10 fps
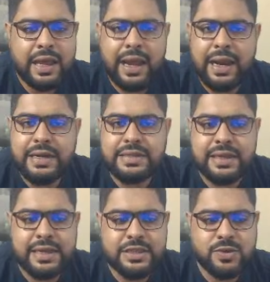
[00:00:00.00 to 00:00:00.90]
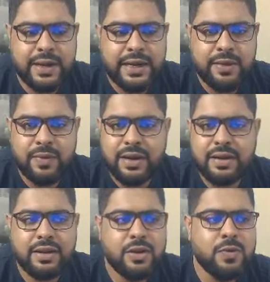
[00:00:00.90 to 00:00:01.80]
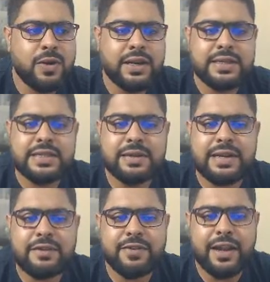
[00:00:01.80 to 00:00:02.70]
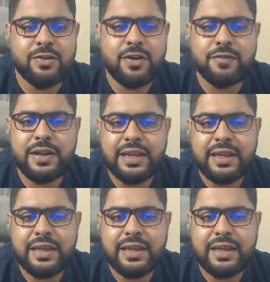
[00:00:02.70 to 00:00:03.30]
And C is 21. What is the value of D?